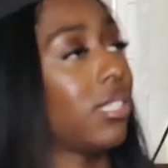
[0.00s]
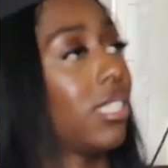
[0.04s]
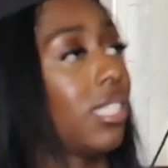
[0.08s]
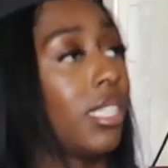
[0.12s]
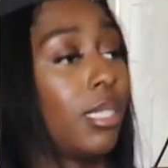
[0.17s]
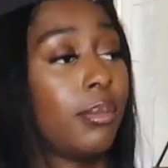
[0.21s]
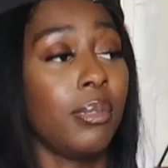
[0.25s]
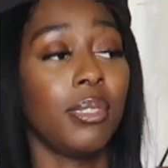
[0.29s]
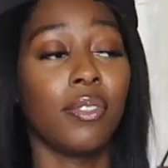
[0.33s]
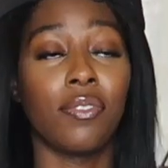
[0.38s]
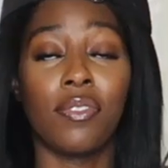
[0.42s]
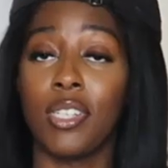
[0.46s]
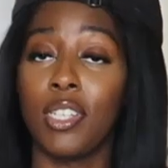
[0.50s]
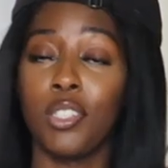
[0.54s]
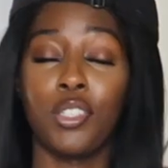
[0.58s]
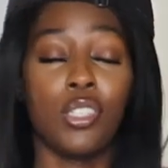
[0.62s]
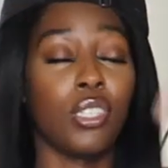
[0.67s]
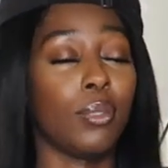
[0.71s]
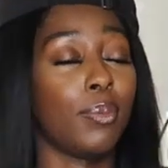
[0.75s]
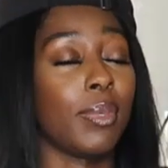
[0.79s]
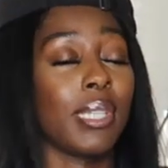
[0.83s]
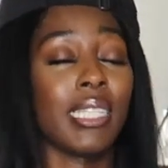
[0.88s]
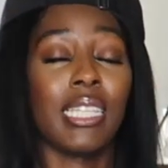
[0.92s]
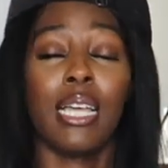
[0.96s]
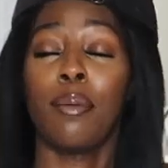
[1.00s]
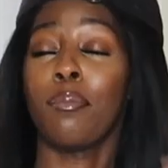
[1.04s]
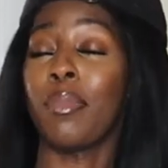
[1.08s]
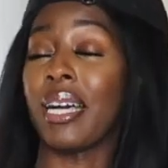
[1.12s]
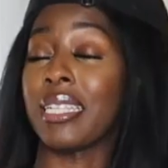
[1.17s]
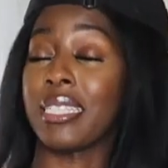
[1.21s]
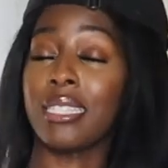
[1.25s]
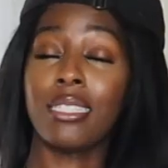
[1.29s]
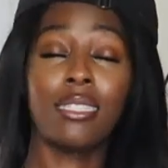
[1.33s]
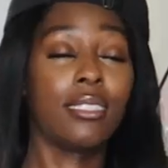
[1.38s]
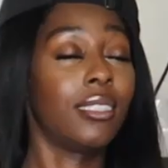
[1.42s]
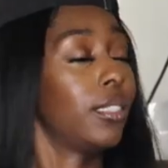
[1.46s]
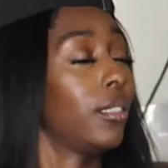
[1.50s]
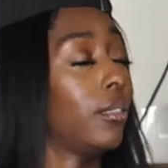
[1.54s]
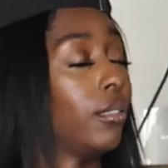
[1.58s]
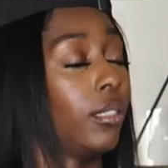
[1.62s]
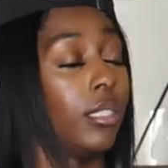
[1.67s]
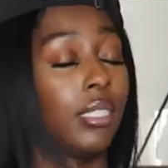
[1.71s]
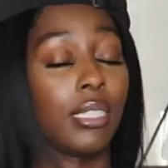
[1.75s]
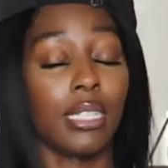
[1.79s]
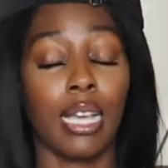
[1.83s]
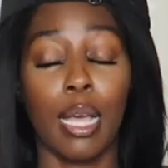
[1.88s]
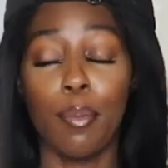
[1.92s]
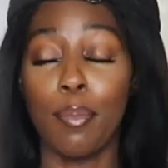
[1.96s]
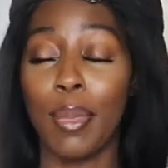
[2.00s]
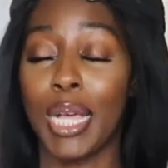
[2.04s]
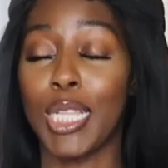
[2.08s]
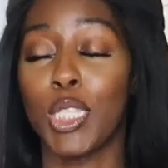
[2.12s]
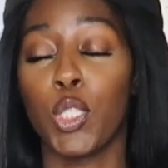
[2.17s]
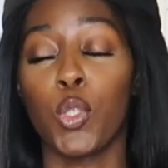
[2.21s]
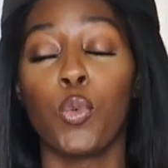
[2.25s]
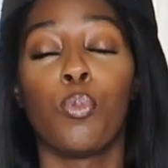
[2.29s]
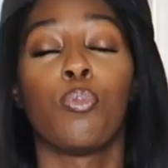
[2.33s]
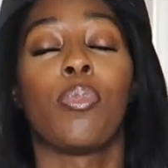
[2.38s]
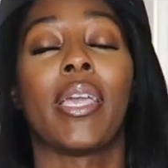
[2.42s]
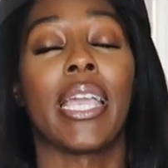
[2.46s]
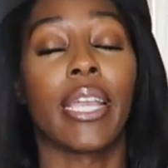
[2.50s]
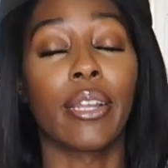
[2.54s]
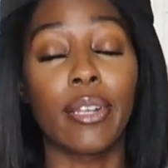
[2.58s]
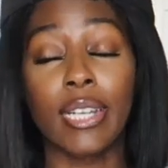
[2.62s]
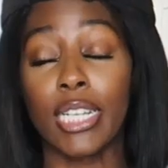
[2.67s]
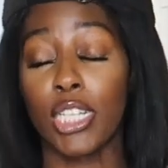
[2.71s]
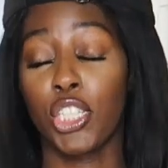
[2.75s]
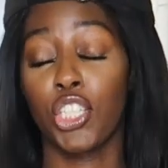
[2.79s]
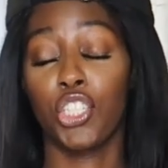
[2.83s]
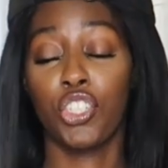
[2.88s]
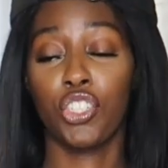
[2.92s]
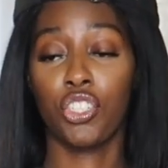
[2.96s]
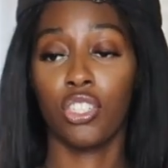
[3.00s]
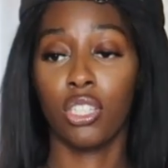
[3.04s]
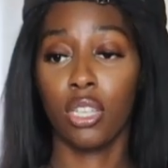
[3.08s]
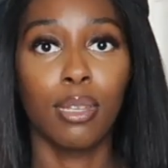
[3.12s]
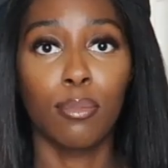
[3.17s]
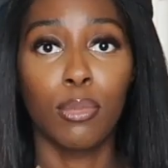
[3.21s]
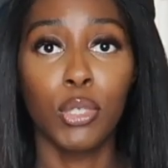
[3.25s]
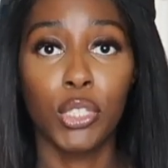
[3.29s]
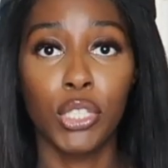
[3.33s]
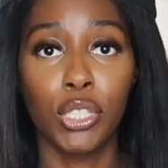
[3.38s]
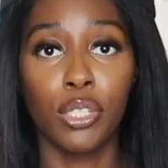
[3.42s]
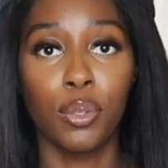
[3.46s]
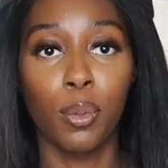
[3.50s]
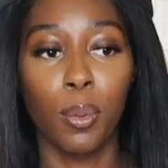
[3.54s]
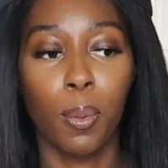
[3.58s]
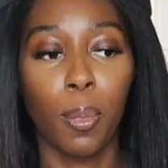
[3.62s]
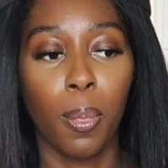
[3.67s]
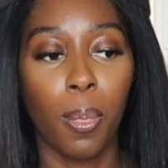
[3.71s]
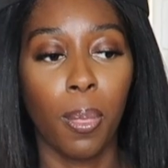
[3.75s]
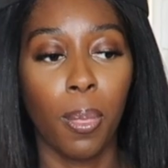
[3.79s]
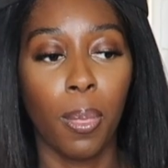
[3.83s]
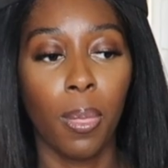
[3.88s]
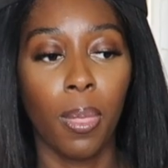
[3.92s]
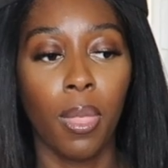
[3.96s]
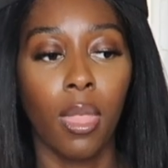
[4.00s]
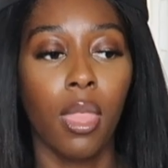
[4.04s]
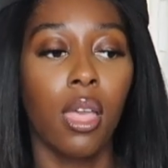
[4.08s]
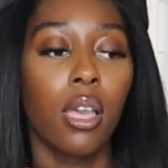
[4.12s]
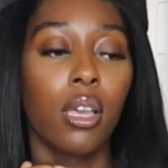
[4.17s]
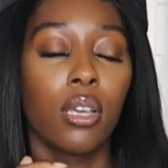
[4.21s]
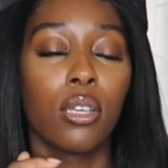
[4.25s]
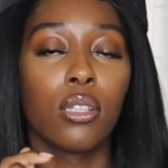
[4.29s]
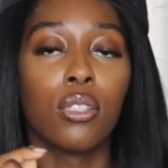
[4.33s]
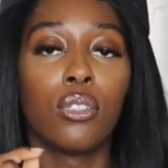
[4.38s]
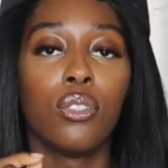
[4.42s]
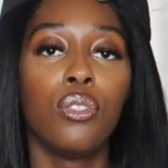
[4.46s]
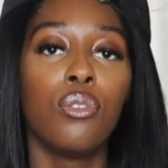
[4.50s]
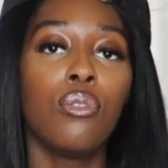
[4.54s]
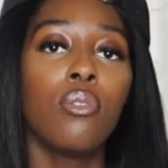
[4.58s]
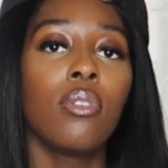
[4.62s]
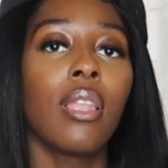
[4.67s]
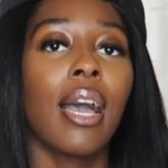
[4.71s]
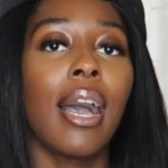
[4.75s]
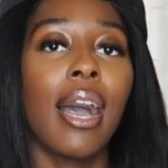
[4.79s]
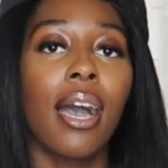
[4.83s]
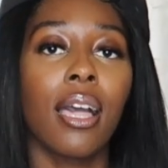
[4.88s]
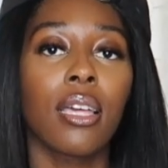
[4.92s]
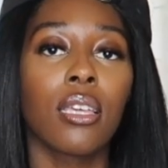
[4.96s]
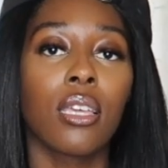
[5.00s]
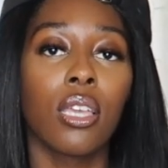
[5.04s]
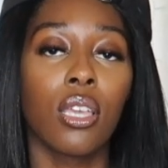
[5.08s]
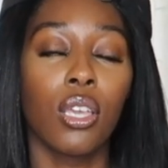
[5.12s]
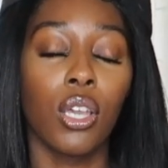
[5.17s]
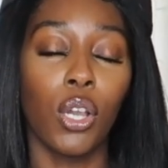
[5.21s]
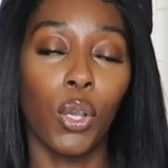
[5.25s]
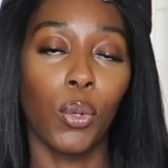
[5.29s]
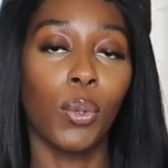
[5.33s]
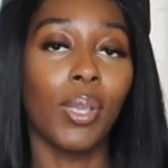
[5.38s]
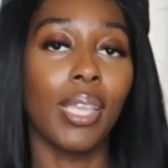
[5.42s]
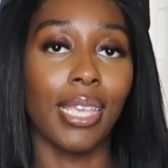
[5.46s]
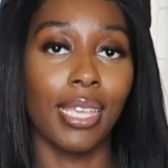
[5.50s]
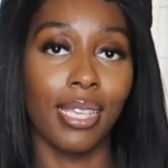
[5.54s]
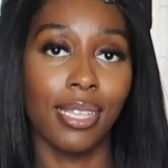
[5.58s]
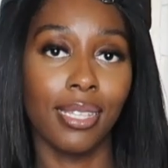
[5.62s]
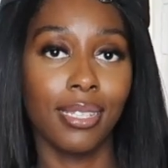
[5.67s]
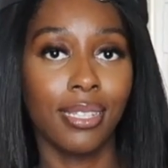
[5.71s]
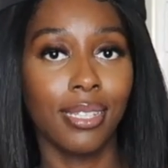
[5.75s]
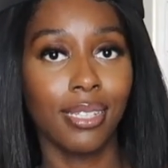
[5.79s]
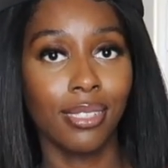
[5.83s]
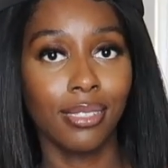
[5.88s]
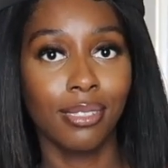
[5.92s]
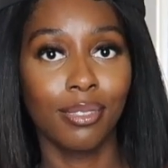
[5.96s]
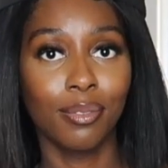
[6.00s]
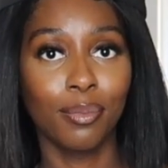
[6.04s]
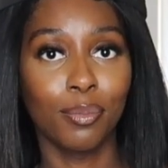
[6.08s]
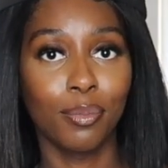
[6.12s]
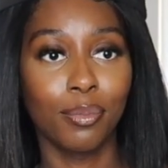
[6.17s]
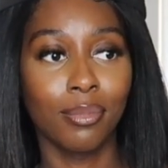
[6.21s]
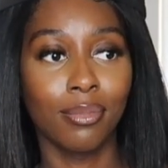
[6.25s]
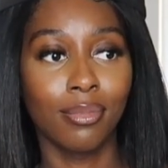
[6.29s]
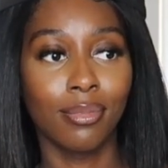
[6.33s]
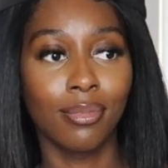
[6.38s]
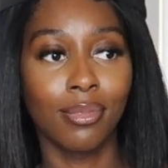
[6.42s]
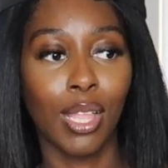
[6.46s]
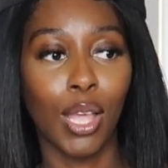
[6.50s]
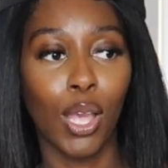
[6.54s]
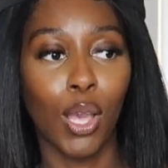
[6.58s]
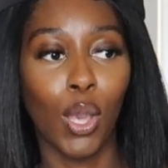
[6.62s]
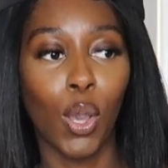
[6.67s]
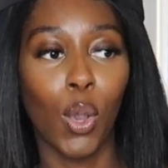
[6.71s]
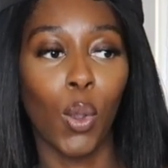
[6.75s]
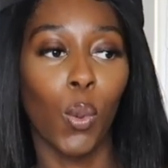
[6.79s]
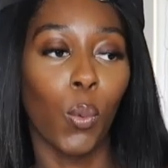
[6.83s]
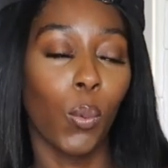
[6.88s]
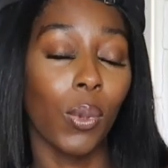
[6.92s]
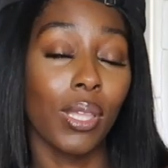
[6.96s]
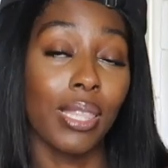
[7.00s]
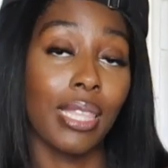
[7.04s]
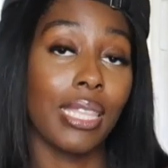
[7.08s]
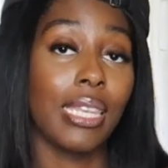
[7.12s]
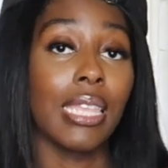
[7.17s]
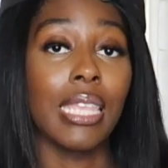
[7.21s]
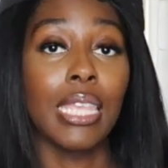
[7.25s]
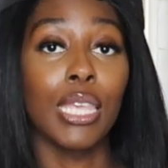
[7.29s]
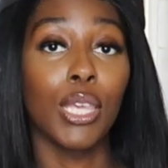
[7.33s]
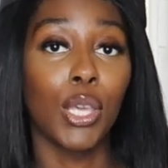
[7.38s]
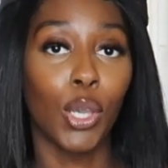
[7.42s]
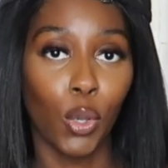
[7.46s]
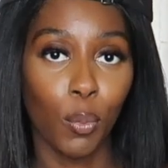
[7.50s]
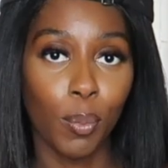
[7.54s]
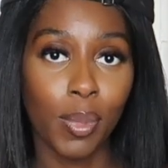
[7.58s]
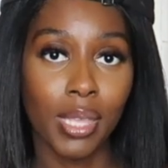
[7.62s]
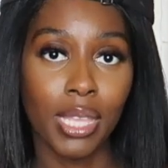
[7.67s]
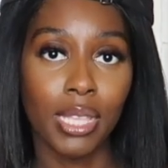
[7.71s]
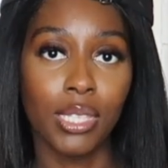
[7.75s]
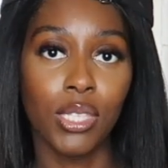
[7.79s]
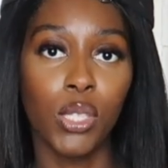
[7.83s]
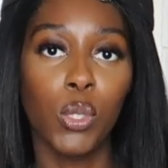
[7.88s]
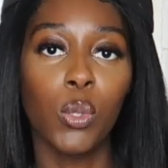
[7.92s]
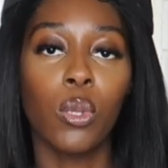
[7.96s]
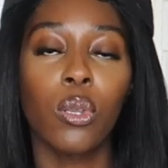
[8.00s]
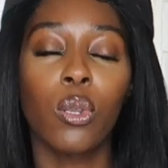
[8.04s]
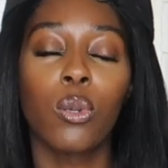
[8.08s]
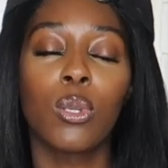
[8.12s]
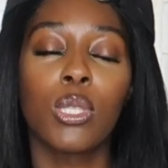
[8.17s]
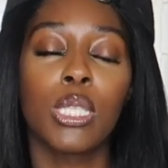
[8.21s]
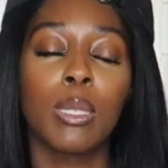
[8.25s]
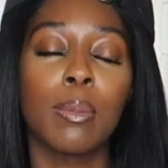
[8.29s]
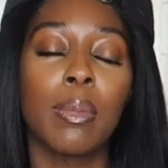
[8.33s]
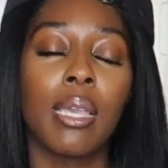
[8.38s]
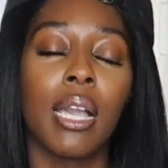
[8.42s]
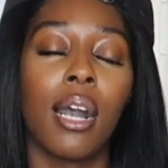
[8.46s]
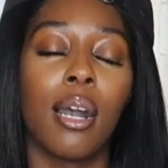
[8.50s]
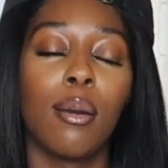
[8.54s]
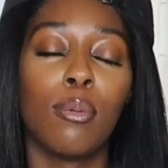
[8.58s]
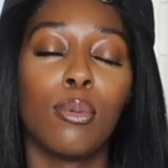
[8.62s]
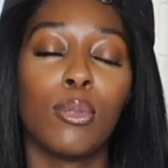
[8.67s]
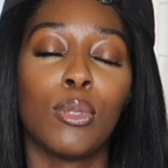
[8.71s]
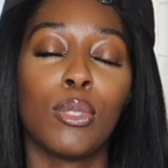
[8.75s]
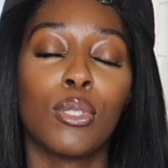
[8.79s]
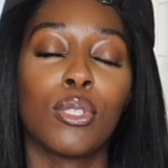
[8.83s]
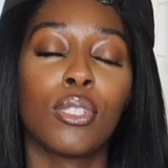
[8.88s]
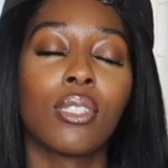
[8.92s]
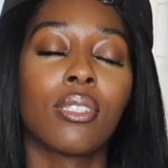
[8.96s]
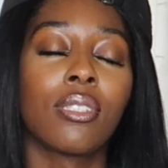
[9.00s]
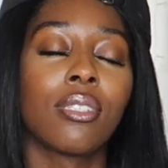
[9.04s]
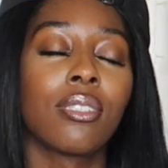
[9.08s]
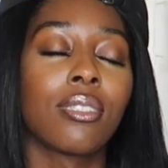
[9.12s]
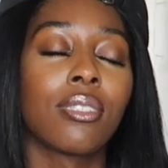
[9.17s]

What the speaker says: Let me finish this because I'm about to perish. Number two, do not go in with an ego, because you are going to be humbled